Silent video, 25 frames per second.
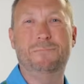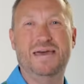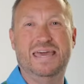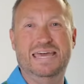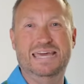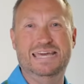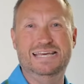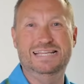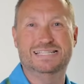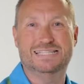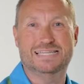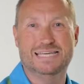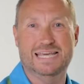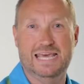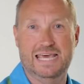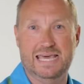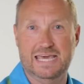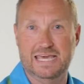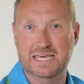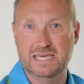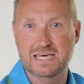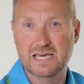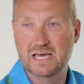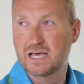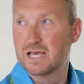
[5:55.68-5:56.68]

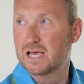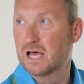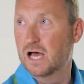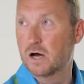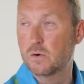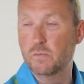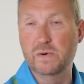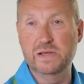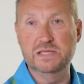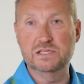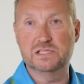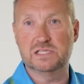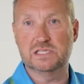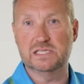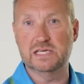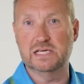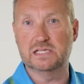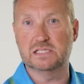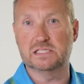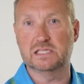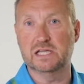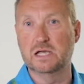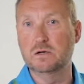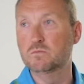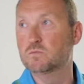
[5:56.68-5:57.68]
PT and win
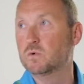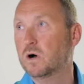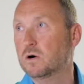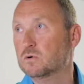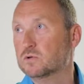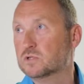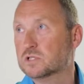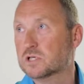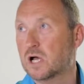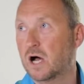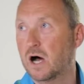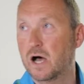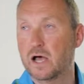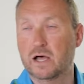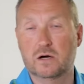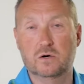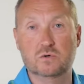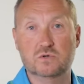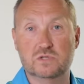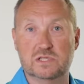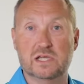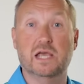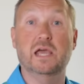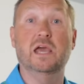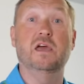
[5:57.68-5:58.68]
16 world
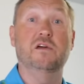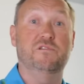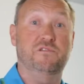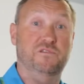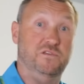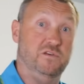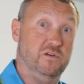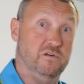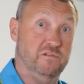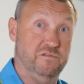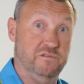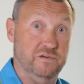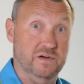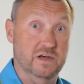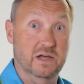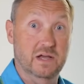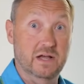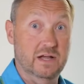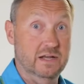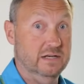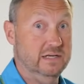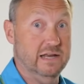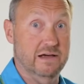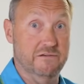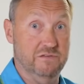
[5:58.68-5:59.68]
titles if you've
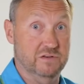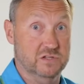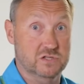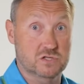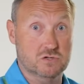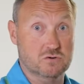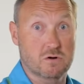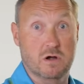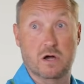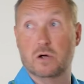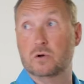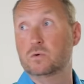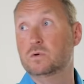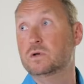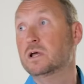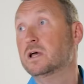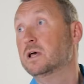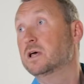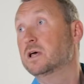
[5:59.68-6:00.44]
never thrown